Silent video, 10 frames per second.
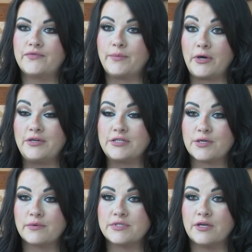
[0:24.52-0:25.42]
from our
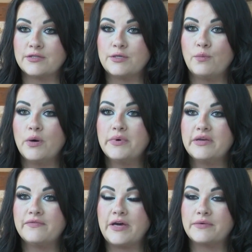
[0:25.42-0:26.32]
initial results, and what we
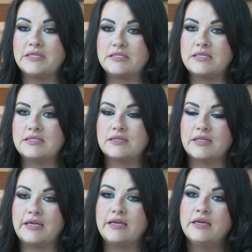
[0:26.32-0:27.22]
have found
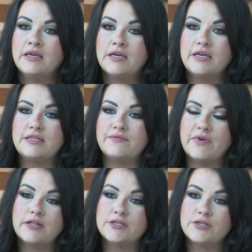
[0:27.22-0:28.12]
consistently is
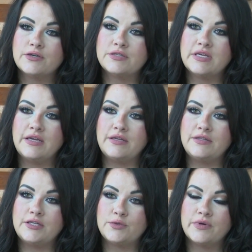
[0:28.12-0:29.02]
veligers
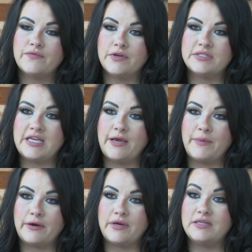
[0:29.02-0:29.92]
in the Twin Falls
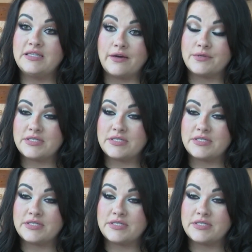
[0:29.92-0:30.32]
Dam area down to